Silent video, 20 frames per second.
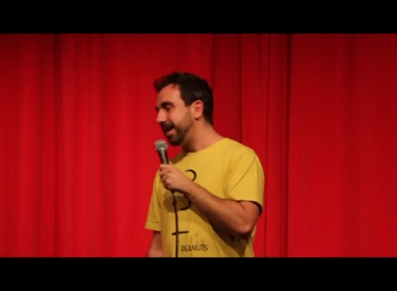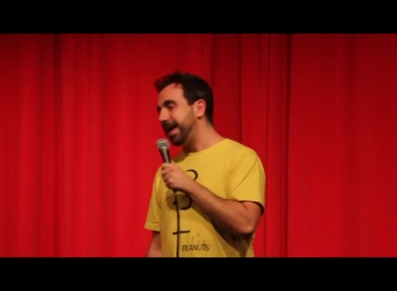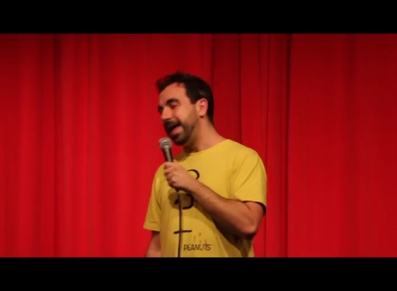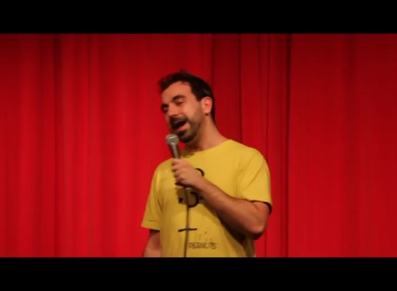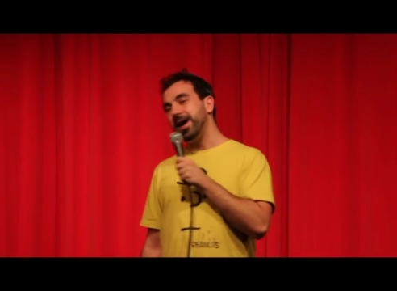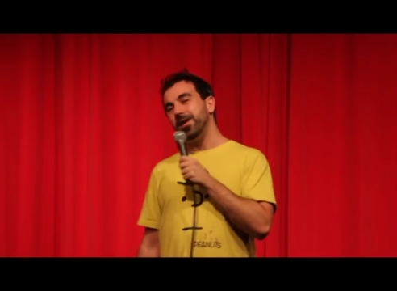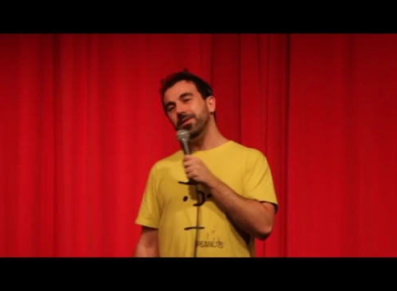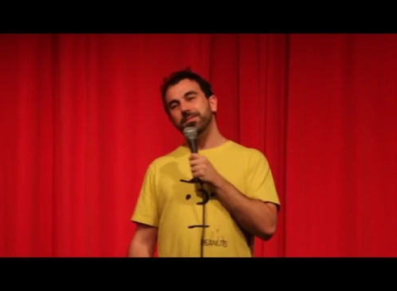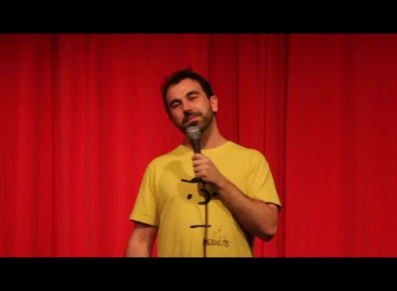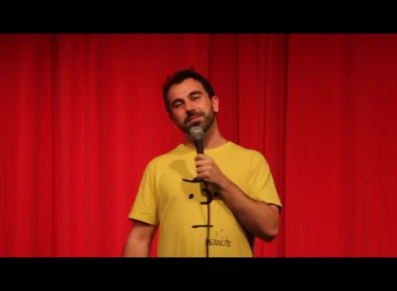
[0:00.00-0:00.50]

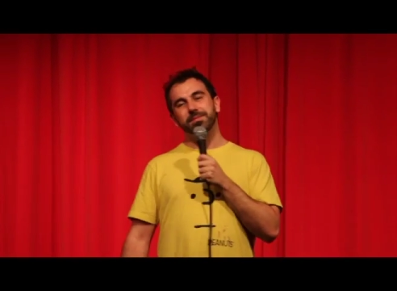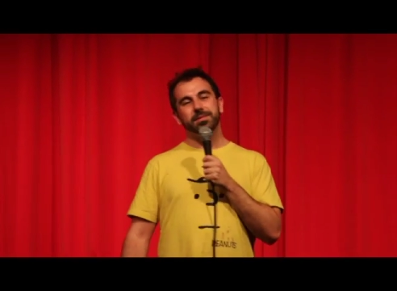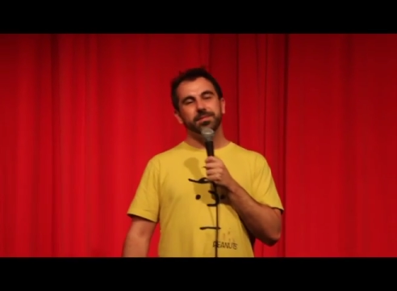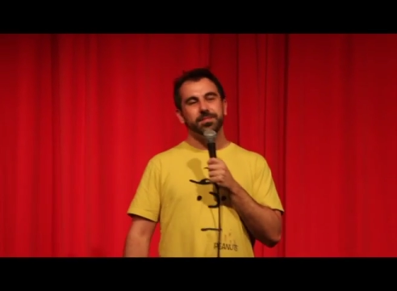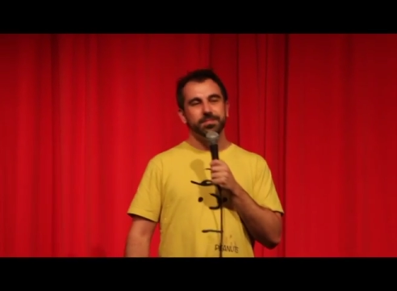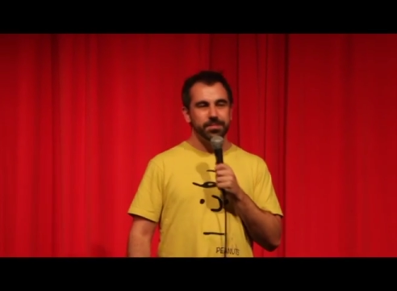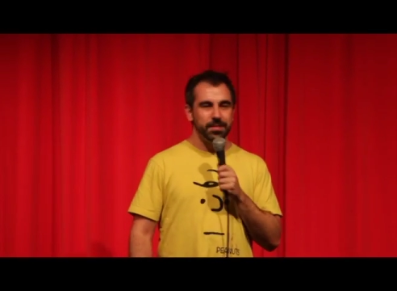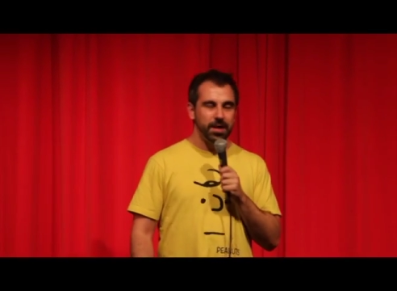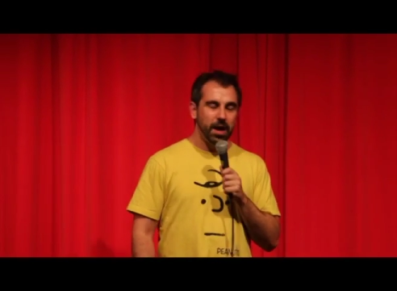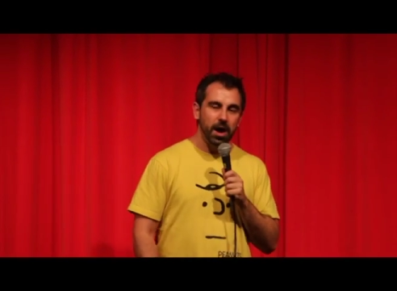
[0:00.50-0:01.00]
Now,
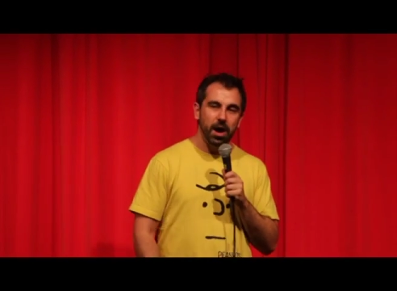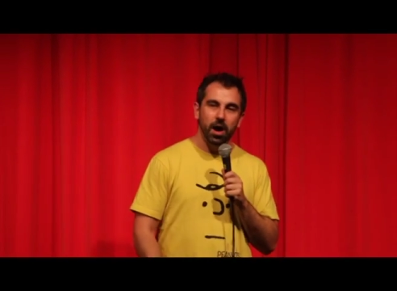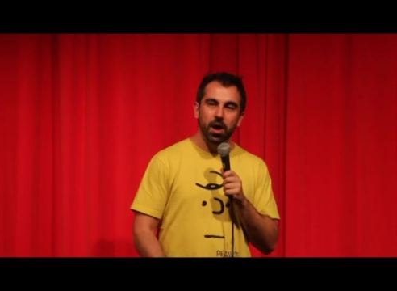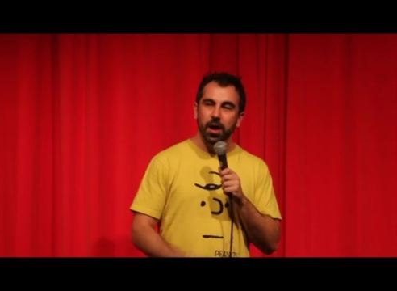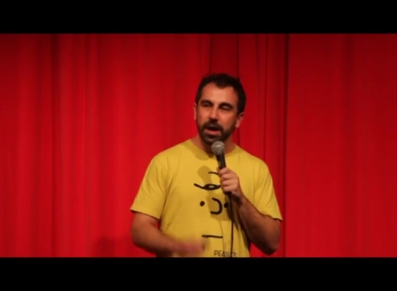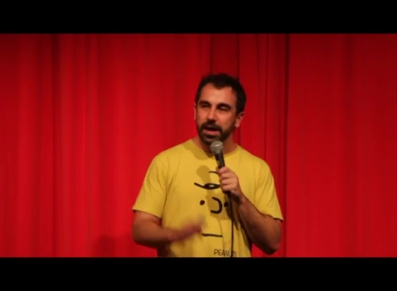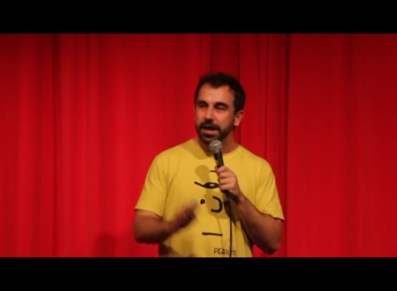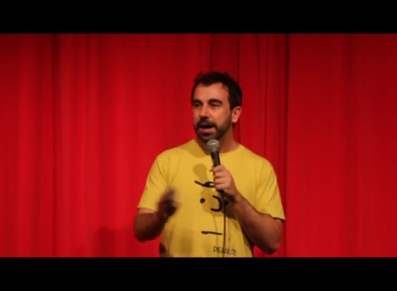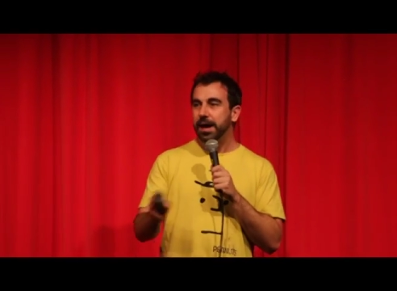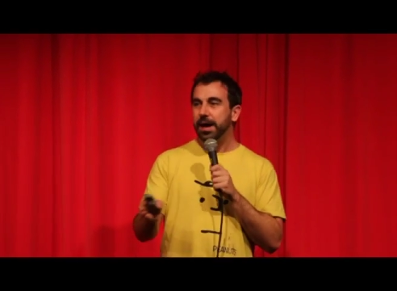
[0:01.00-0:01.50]

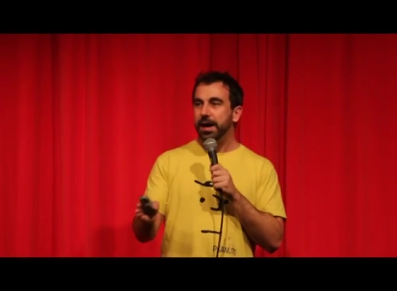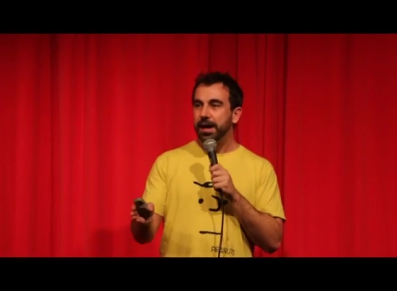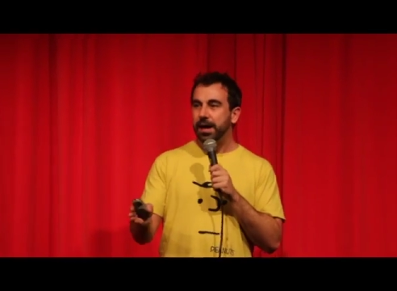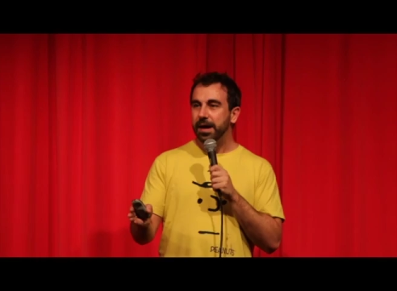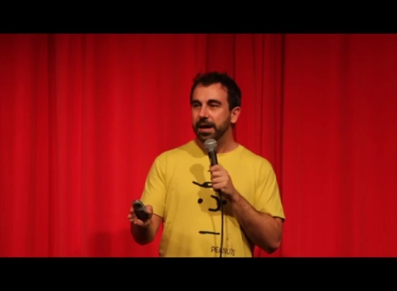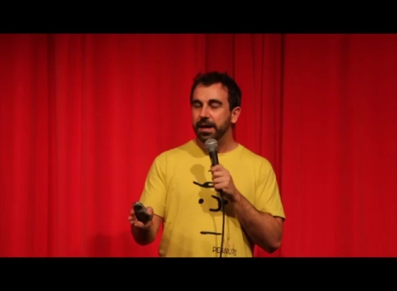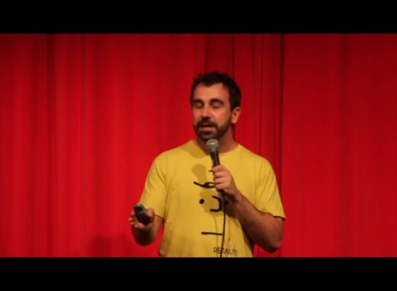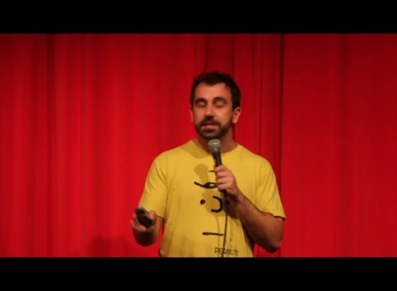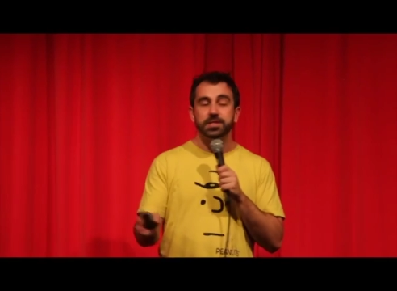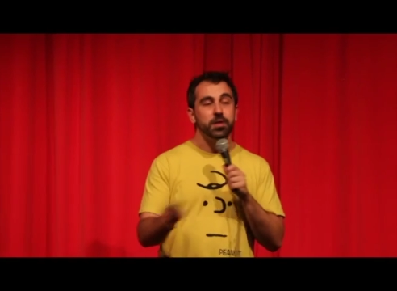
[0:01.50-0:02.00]

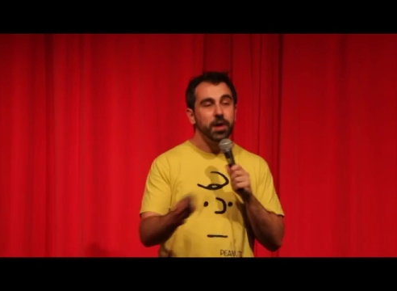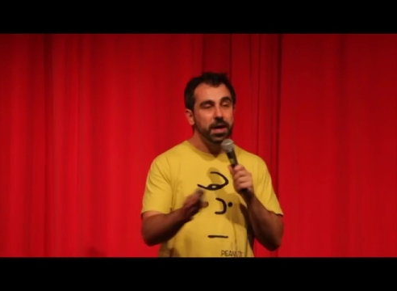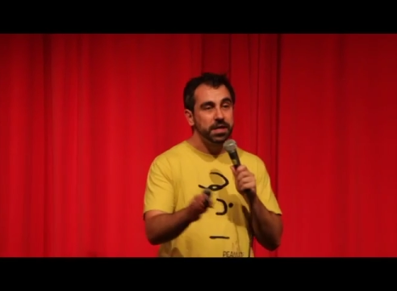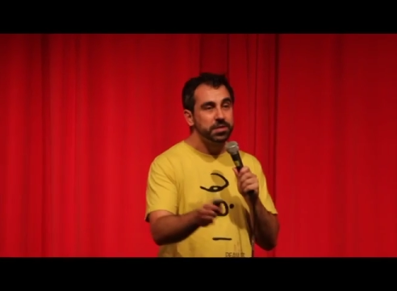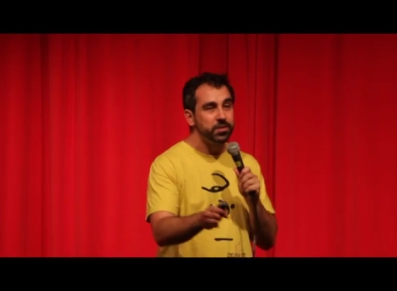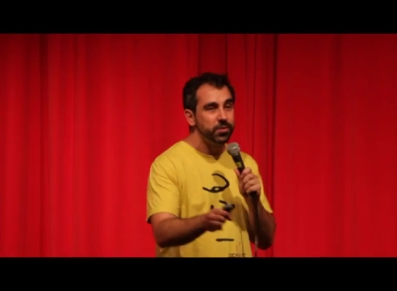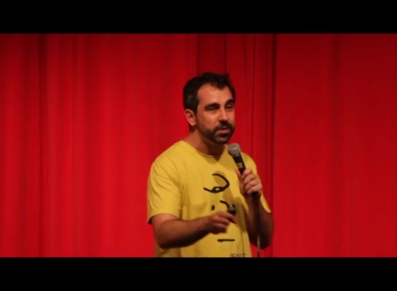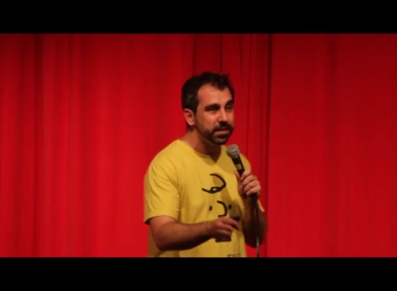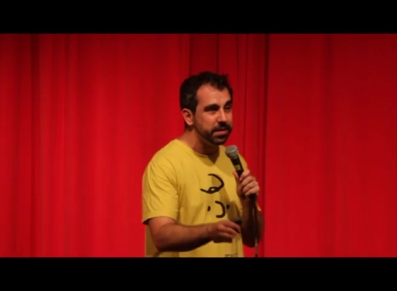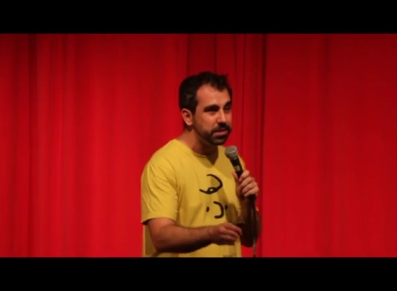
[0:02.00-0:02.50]
it's
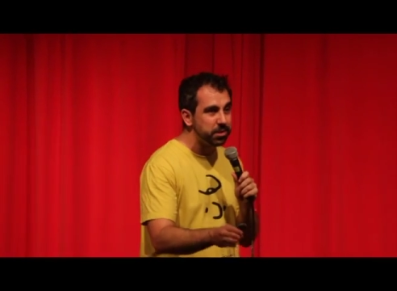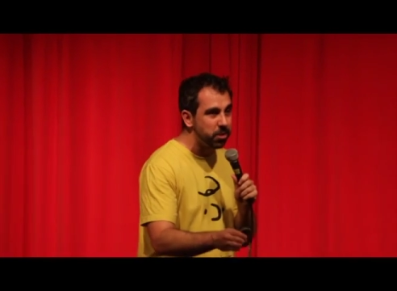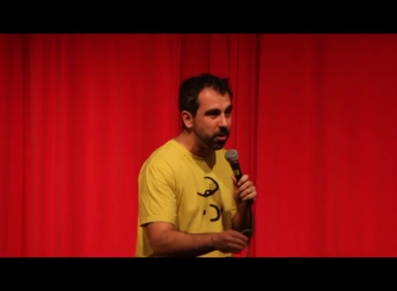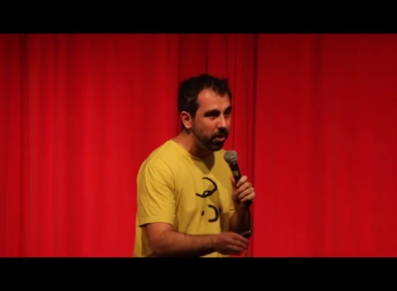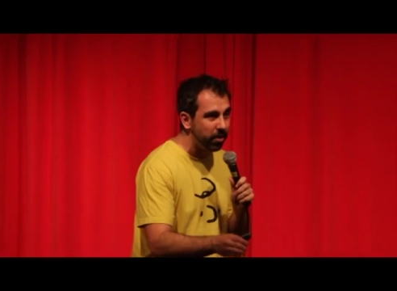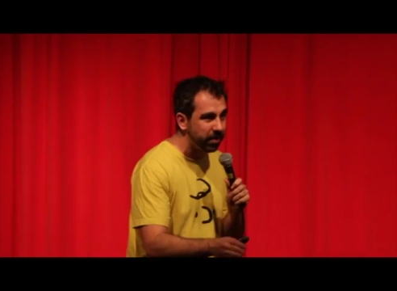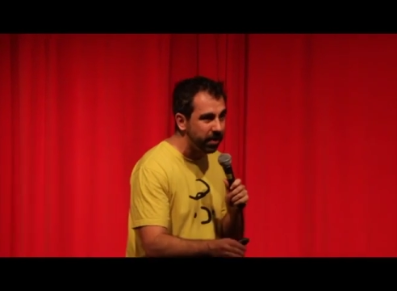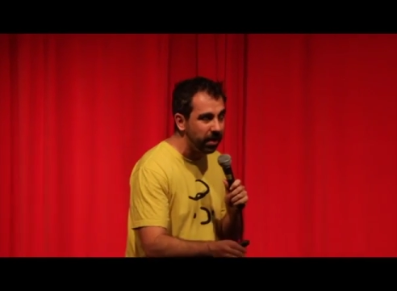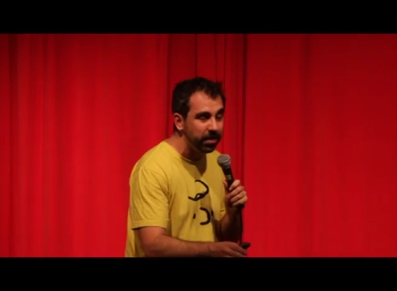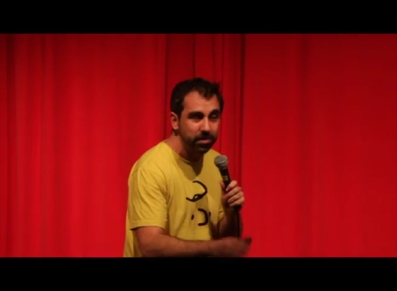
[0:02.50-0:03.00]
nice doing this
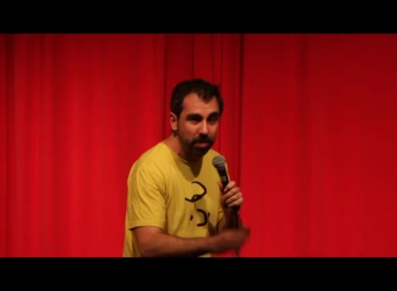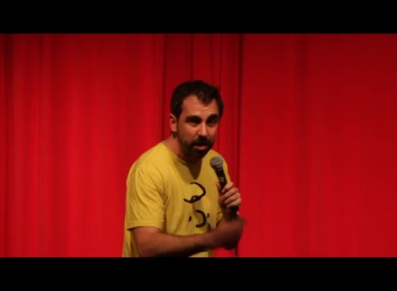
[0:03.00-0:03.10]
joke.